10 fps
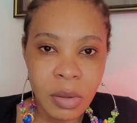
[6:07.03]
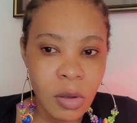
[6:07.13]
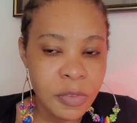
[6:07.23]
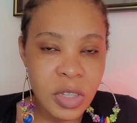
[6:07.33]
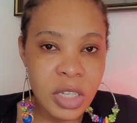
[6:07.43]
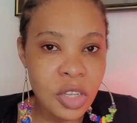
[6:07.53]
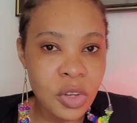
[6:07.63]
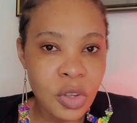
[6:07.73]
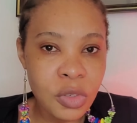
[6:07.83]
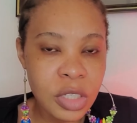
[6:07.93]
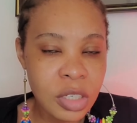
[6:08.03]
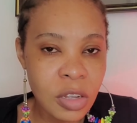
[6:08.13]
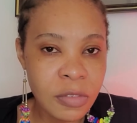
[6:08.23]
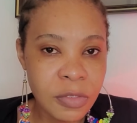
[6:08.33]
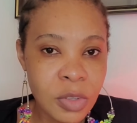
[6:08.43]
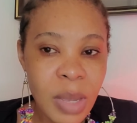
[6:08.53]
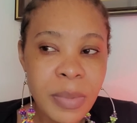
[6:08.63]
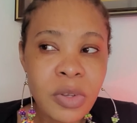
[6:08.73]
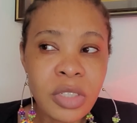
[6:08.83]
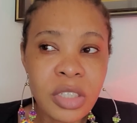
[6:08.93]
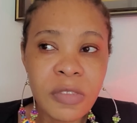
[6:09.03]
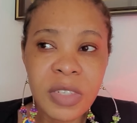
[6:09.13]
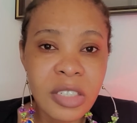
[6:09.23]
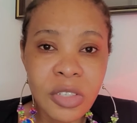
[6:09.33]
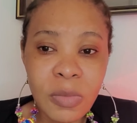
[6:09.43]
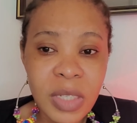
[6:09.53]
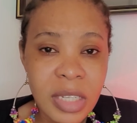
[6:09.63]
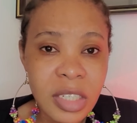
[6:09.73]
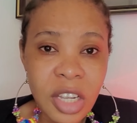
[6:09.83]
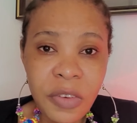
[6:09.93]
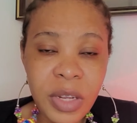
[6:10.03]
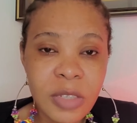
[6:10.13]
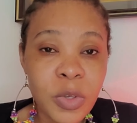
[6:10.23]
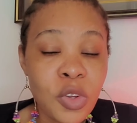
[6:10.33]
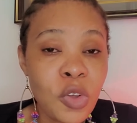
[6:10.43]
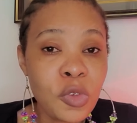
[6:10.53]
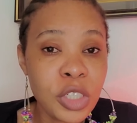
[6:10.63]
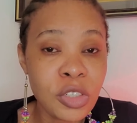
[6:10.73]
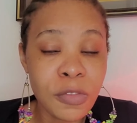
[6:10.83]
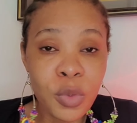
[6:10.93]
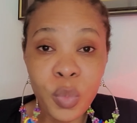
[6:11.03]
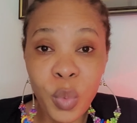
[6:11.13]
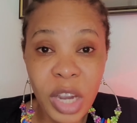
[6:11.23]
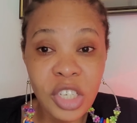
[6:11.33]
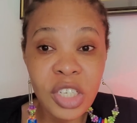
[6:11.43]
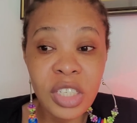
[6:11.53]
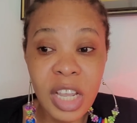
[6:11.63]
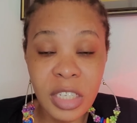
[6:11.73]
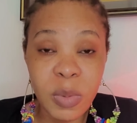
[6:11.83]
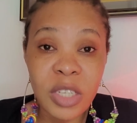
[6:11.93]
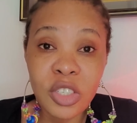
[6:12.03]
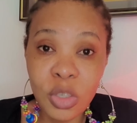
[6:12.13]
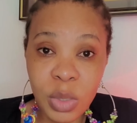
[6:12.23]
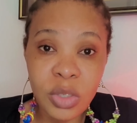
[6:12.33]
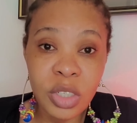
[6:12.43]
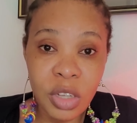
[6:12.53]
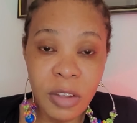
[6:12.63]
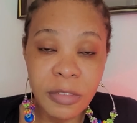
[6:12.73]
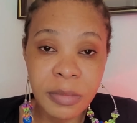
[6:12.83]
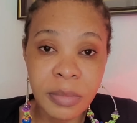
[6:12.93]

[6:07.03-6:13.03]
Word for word: Obviously, you're not good enough. You might be good enough in some certain areas, but you're not good enough in where she's expecting you to be good enough.